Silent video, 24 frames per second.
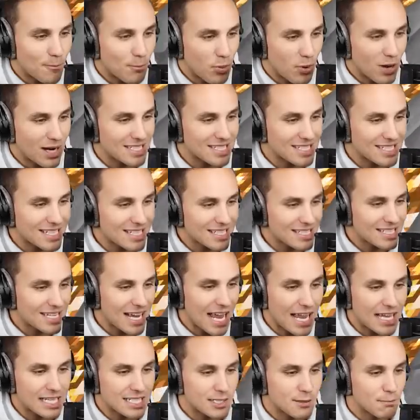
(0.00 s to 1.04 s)
Preston
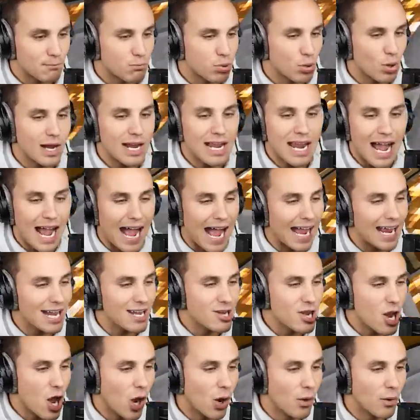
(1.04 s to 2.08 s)
says, Bree, I
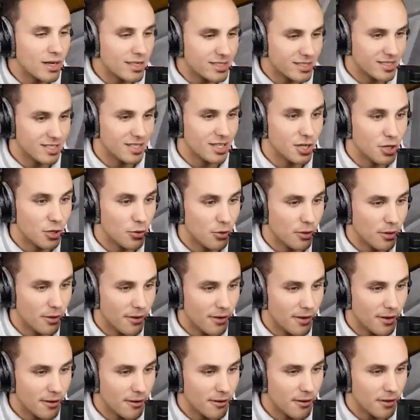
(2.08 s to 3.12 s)
know it's you.
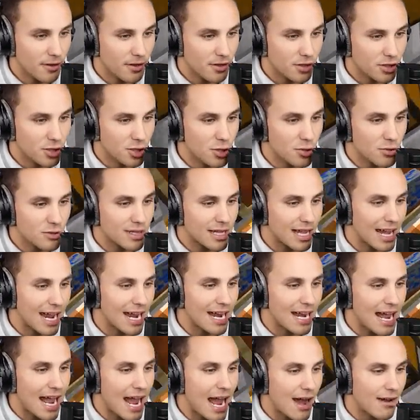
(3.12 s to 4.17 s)
You
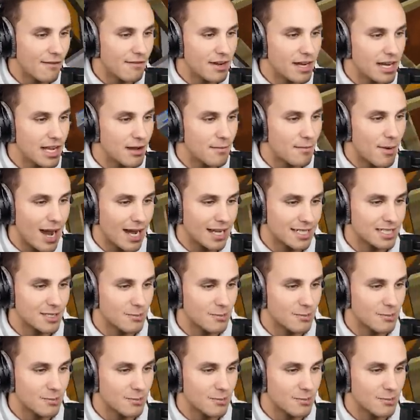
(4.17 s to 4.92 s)
can't have any of my